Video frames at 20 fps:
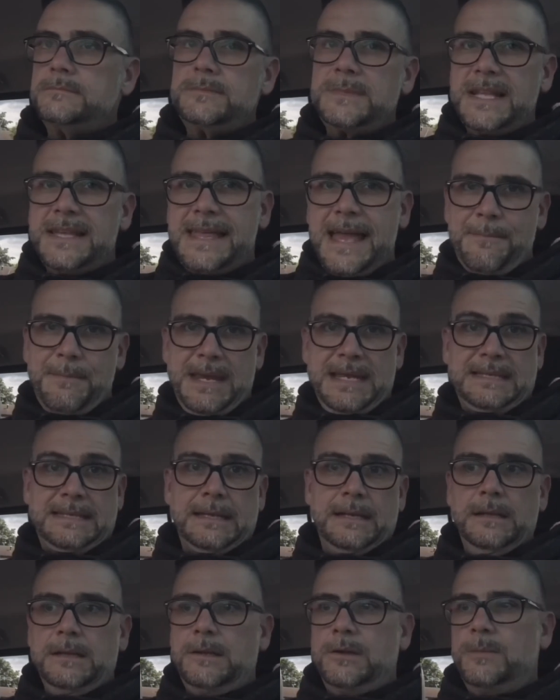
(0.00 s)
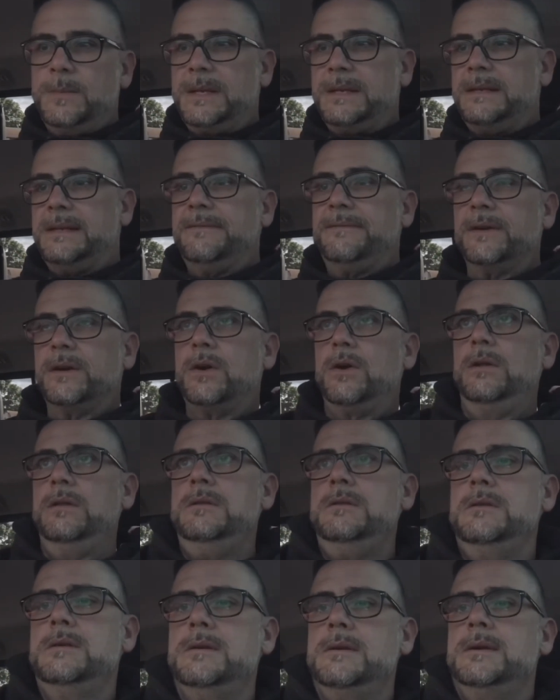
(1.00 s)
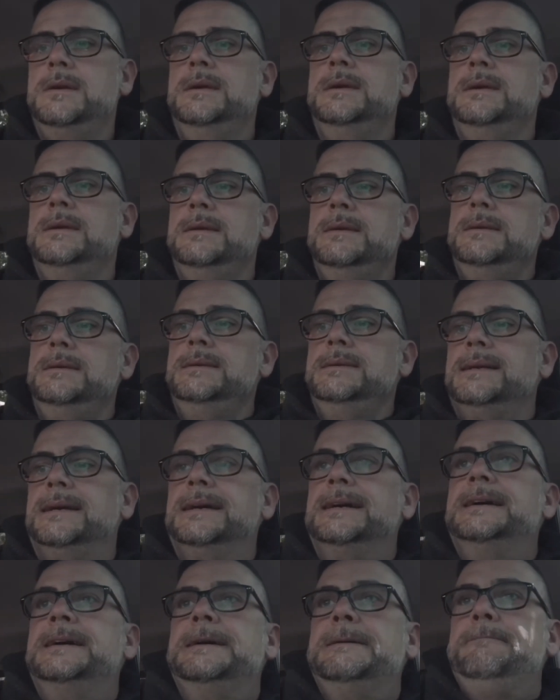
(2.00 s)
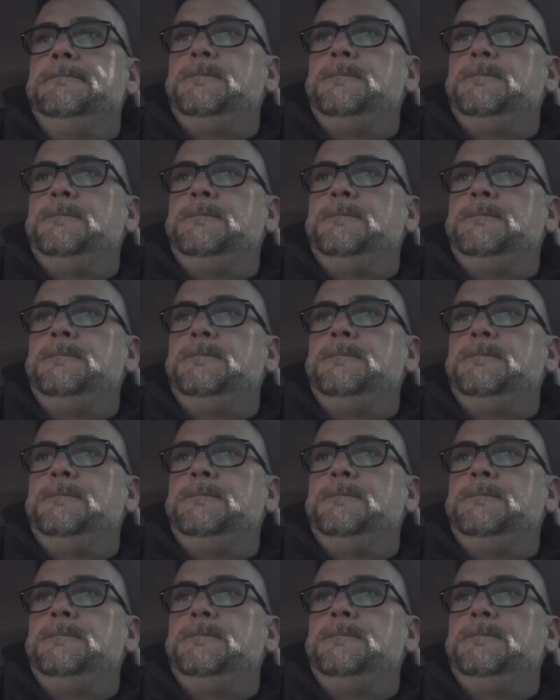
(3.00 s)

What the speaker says: that makes it a little bit difficult. But